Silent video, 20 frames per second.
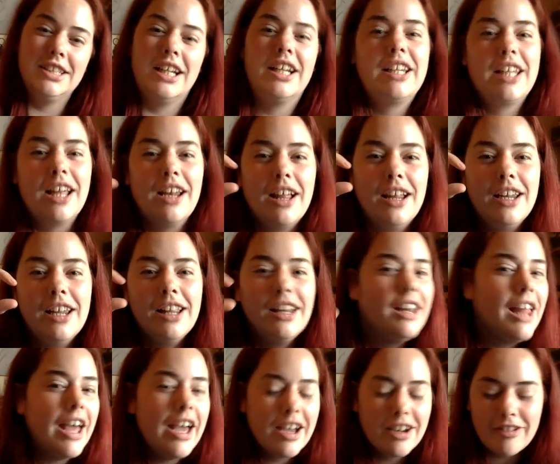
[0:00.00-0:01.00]
and I'd get like
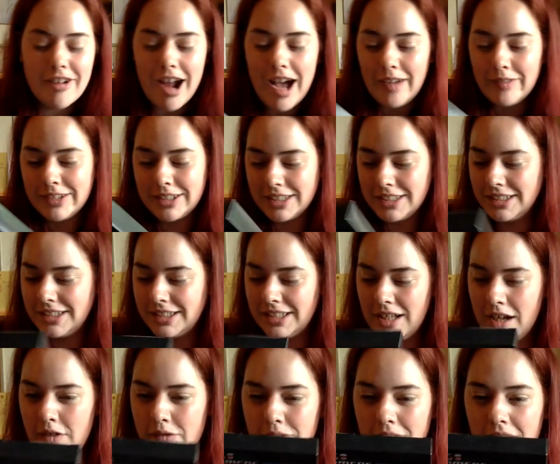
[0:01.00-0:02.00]
little aircrafts and
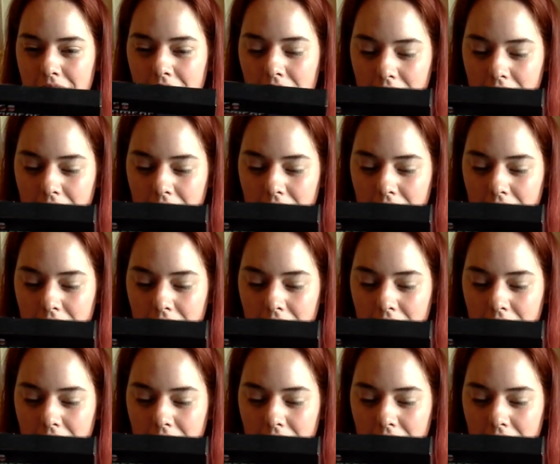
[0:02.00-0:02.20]
stuff.